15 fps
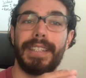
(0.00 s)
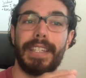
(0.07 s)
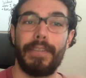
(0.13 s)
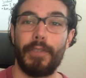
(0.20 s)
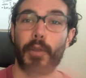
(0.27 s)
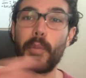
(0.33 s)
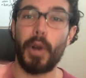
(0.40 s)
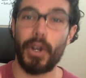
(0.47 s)

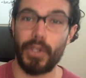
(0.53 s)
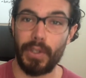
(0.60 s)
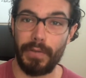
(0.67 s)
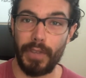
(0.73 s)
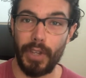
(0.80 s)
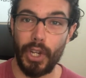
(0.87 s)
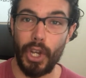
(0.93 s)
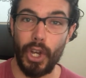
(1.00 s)
different parts
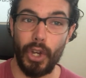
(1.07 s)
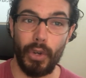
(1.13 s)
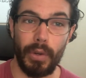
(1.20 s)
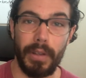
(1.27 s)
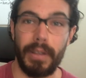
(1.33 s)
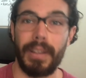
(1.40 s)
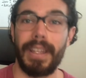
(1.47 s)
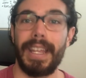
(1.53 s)
of the
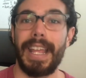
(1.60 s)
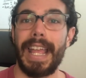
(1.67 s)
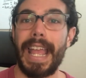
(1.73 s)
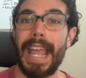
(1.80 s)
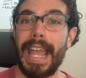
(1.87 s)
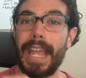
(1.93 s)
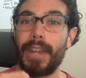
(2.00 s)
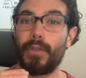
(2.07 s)
code,
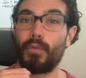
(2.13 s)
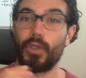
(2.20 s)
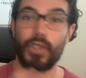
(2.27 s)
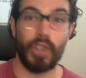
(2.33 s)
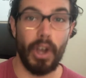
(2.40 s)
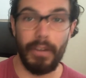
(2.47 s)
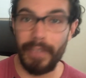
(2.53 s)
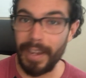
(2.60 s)
and
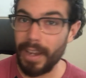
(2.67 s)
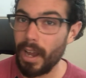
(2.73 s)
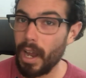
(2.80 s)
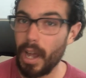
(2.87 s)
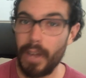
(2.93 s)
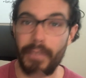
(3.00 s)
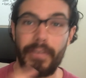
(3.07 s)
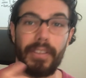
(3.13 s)
resolving
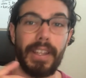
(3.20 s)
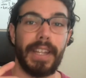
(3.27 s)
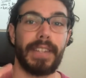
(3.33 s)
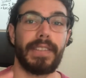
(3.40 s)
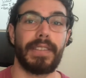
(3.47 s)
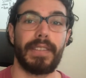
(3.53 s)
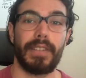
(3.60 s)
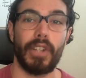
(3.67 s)

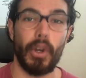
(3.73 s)
conflicts,